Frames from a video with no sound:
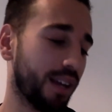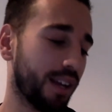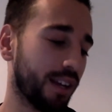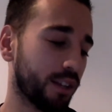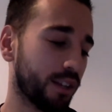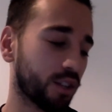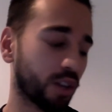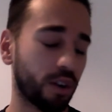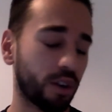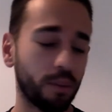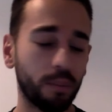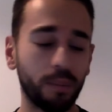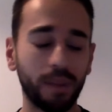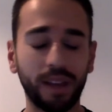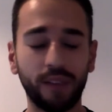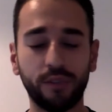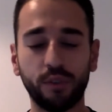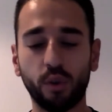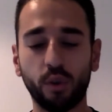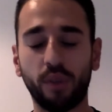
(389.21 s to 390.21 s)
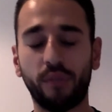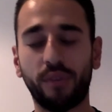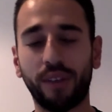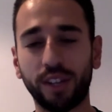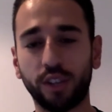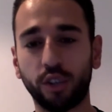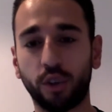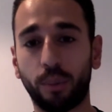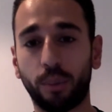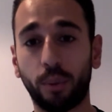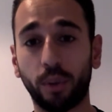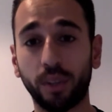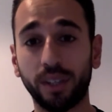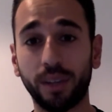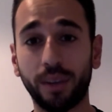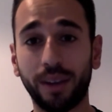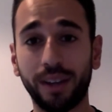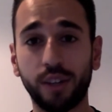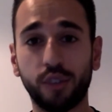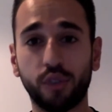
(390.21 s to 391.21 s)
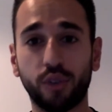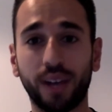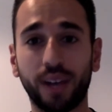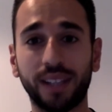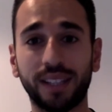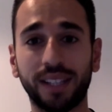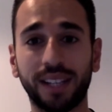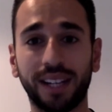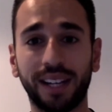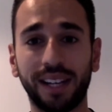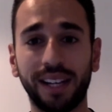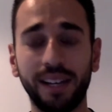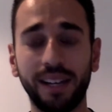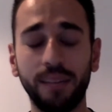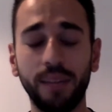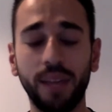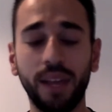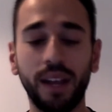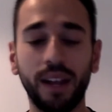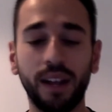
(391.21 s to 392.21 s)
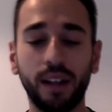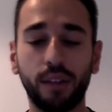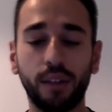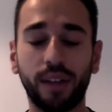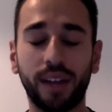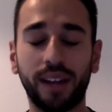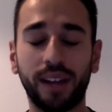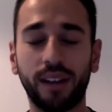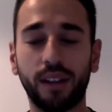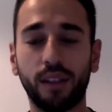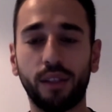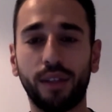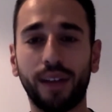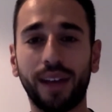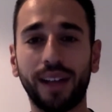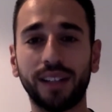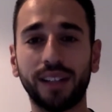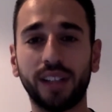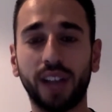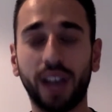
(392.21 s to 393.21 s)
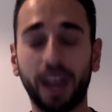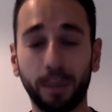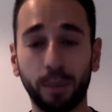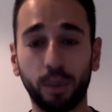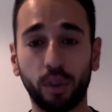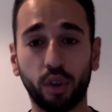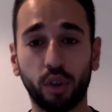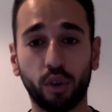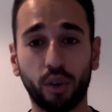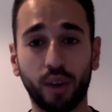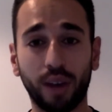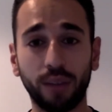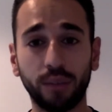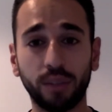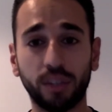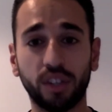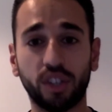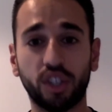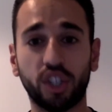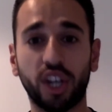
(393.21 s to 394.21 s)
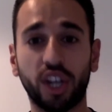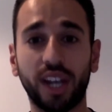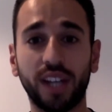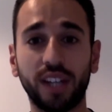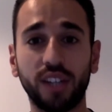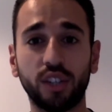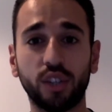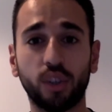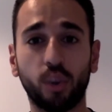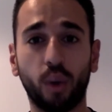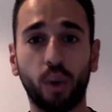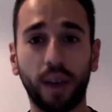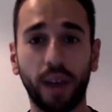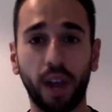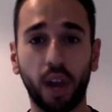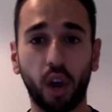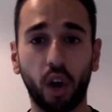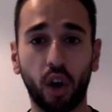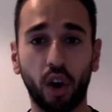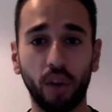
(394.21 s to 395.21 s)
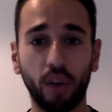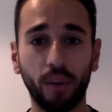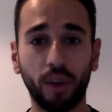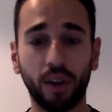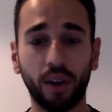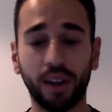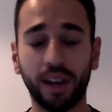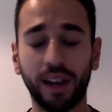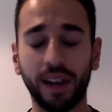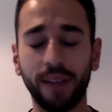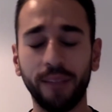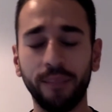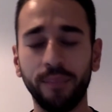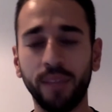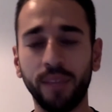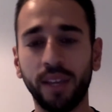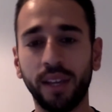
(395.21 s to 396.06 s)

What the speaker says: So if you affect your body weight drastically, then that time on the ground could change quite a lot, okay?